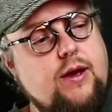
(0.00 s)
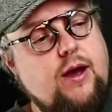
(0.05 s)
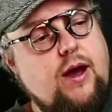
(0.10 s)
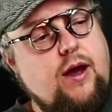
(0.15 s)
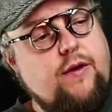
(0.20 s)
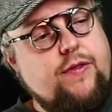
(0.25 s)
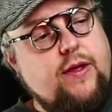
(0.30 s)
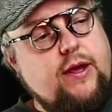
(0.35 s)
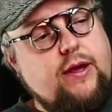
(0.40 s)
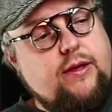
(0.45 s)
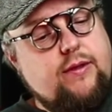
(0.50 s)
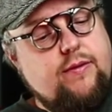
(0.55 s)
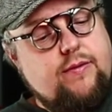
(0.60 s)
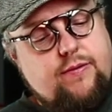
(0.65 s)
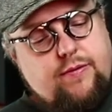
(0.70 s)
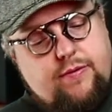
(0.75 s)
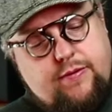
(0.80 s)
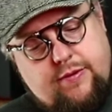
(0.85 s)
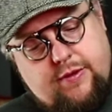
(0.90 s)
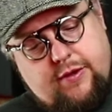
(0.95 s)
I think
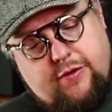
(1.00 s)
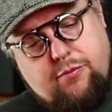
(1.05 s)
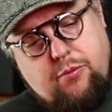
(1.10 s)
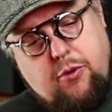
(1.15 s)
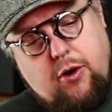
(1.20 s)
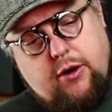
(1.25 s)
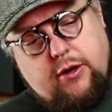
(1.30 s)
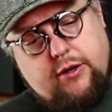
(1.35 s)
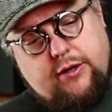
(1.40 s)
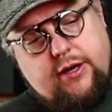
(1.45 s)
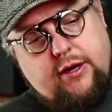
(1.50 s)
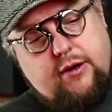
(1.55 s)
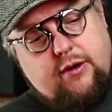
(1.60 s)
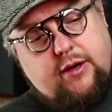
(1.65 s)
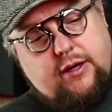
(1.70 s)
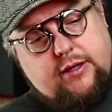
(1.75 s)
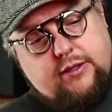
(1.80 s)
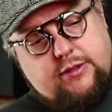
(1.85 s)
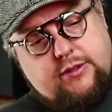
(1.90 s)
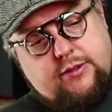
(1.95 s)
this product here
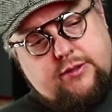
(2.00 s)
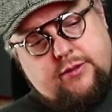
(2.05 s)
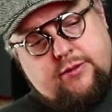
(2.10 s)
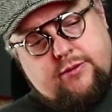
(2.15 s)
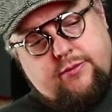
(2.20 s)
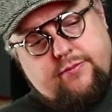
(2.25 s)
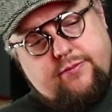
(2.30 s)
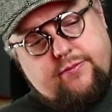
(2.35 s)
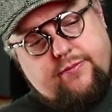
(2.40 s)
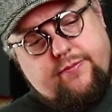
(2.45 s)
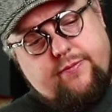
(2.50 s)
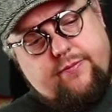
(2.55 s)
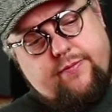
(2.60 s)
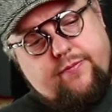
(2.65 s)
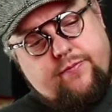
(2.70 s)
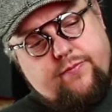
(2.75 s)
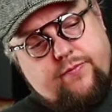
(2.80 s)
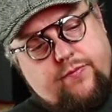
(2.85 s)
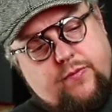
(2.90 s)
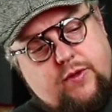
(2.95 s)

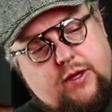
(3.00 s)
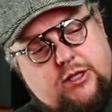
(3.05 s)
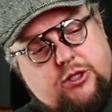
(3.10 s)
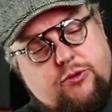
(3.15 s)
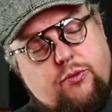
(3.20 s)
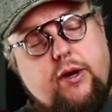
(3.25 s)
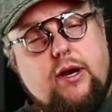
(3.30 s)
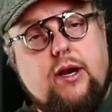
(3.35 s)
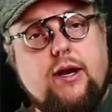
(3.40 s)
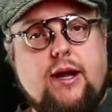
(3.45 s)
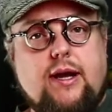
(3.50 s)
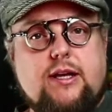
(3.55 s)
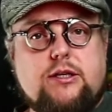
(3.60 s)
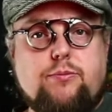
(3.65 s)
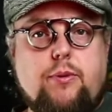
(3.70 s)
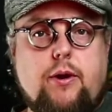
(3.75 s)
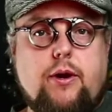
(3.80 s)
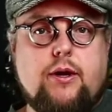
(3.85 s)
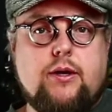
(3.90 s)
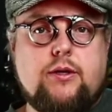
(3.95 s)
it's really nice
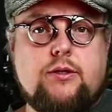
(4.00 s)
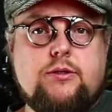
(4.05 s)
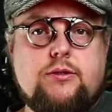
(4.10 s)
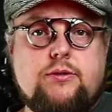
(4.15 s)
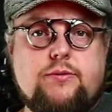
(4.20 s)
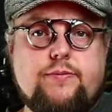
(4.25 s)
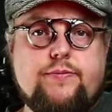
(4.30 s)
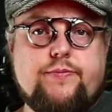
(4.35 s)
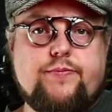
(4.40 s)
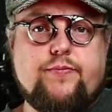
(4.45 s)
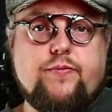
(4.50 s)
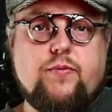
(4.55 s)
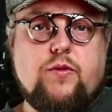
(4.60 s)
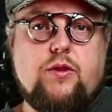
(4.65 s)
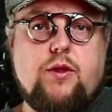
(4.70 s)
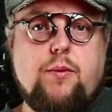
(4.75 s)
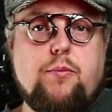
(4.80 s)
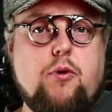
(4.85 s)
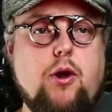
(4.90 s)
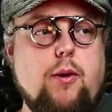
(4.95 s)
product.
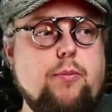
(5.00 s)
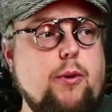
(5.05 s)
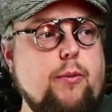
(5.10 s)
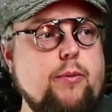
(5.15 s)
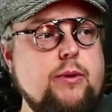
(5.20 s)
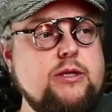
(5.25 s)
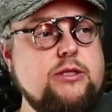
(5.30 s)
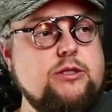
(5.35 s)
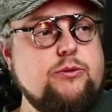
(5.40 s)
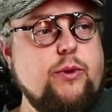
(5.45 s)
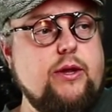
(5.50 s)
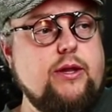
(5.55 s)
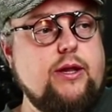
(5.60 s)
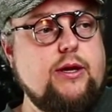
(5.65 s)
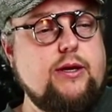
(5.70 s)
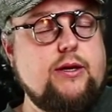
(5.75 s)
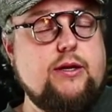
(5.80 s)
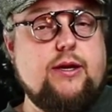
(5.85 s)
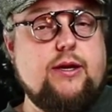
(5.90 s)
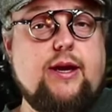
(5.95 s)
The problem is with
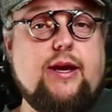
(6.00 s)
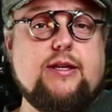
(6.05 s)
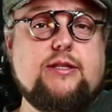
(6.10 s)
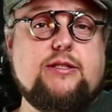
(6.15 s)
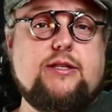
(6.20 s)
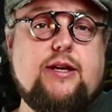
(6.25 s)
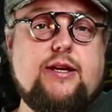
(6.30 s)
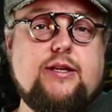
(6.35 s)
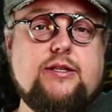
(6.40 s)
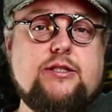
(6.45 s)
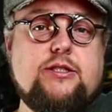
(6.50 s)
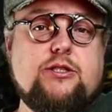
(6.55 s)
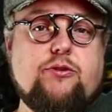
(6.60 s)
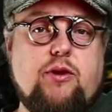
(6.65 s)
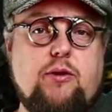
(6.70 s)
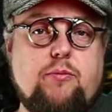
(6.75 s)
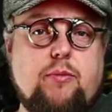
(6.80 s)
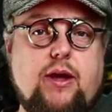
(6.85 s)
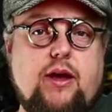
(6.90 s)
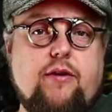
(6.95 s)
it is
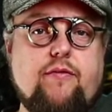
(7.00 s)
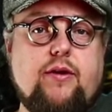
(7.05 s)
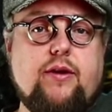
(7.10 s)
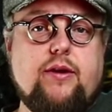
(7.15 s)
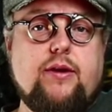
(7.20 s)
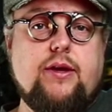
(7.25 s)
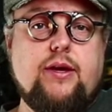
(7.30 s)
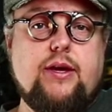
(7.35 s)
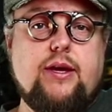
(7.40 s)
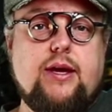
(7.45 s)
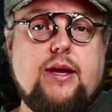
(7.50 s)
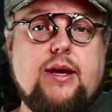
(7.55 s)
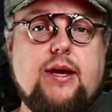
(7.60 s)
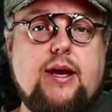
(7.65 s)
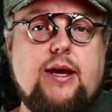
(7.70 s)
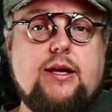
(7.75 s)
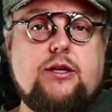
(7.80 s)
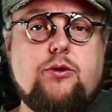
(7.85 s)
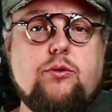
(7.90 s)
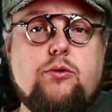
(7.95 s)
extremely heavy.
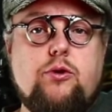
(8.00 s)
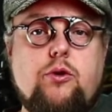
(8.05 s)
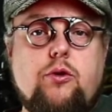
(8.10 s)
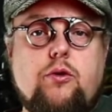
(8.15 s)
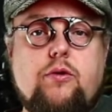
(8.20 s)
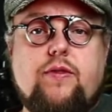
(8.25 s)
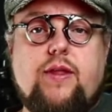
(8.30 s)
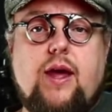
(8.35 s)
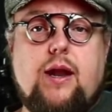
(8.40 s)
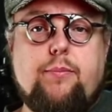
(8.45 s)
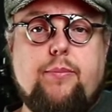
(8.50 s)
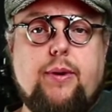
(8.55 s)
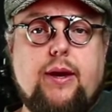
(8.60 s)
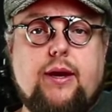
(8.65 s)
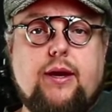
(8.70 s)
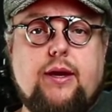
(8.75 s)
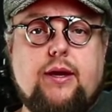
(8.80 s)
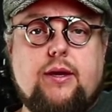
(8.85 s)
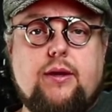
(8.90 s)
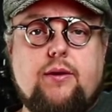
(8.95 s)
It don't look that big
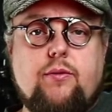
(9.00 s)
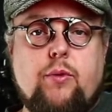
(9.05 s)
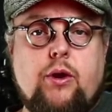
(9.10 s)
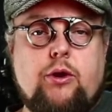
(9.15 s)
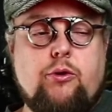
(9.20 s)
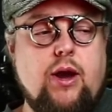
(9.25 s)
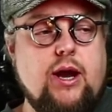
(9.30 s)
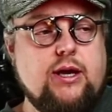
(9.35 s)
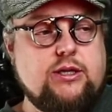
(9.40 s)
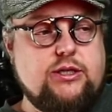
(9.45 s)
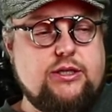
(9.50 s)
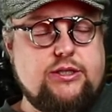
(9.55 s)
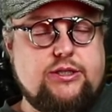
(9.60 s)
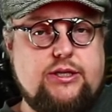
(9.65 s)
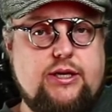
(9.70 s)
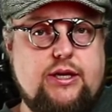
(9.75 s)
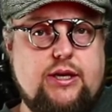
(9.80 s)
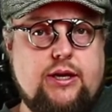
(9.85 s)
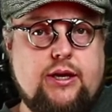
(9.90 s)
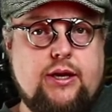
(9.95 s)
when you actually
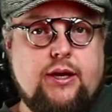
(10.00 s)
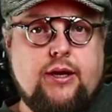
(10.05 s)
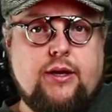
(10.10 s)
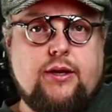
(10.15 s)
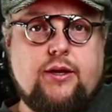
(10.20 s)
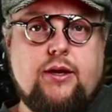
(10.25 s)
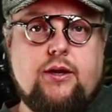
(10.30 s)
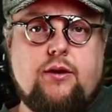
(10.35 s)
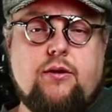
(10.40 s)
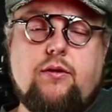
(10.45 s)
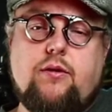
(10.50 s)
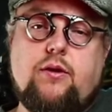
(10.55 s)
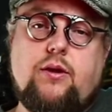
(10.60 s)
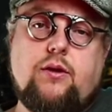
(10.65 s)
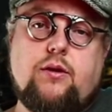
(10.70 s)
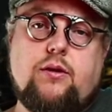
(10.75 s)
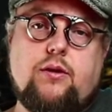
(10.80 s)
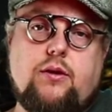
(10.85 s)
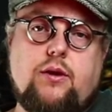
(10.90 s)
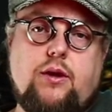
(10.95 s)
see it in
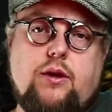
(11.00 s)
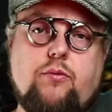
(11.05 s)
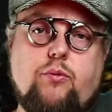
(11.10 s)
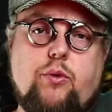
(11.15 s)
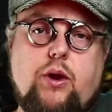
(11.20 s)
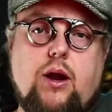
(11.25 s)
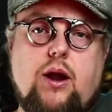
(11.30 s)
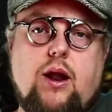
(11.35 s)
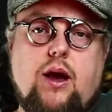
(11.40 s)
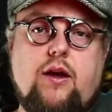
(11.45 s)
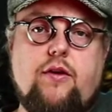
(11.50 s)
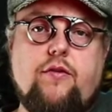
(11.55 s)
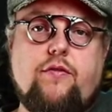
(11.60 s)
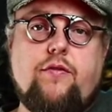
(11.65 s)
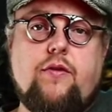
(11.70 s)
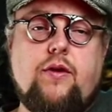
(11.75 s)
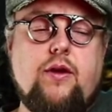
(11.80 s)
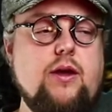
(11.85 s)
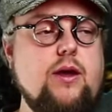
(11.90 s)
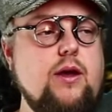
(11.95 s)
real life,
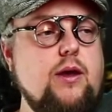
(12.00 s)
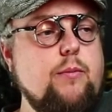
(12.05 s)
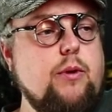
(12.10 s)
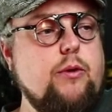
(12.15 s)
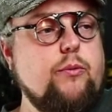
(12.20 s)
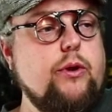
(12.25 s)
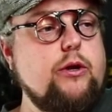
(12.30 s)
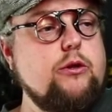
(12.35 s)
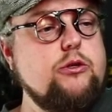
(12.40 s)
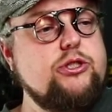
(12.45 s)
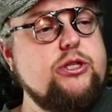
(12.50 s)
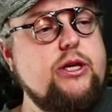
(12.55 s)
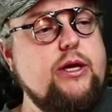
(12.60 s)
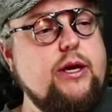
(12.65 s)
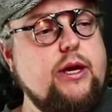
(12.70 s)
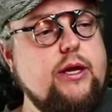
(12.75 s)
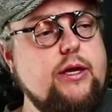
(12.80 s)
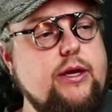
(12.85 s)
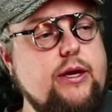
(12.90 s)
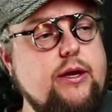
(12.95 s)
but when you're
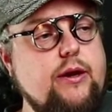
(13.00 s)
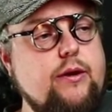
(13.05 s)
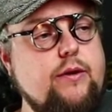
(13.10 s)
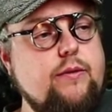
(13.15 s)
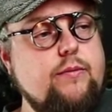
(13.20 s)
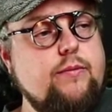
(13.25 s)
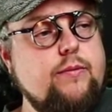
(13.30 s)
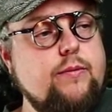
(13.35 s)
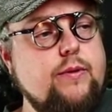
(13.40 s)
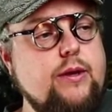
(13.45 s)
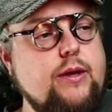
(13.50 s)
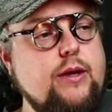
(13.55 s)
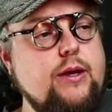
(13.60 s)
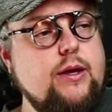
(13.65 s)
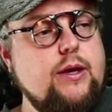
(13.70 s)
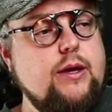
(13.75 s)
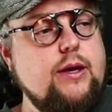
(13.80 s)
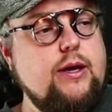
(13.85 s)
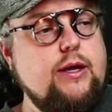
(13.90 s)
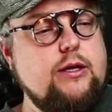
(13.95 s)
seeing it here,
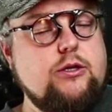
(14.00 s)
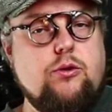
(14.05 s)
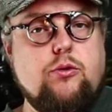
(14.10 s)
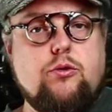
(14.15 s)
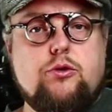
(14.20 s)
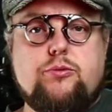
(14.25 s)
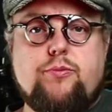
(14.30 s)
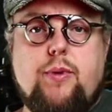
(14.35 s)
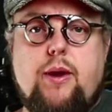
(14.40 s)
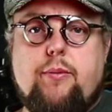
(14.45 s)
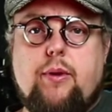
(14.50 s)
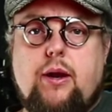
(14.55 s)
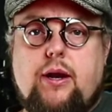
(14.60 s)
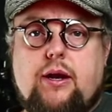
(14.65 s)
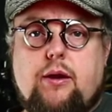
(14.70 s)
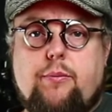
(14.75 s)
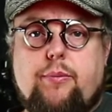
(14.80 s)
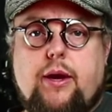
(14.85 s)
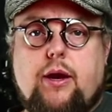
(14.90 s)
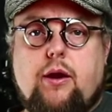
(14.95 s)
it looks maybe a
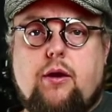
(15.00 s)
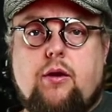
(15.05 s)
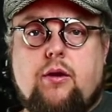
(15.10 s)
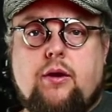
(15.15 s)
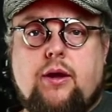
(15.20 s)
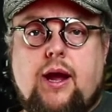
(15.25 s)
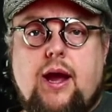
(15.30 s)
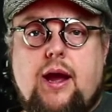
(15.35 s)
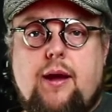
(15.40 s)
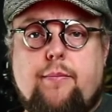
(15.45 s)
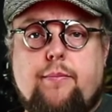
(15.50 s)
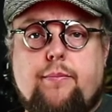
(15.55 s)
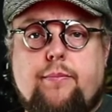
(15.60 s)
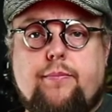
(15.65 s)
little bigger on cam.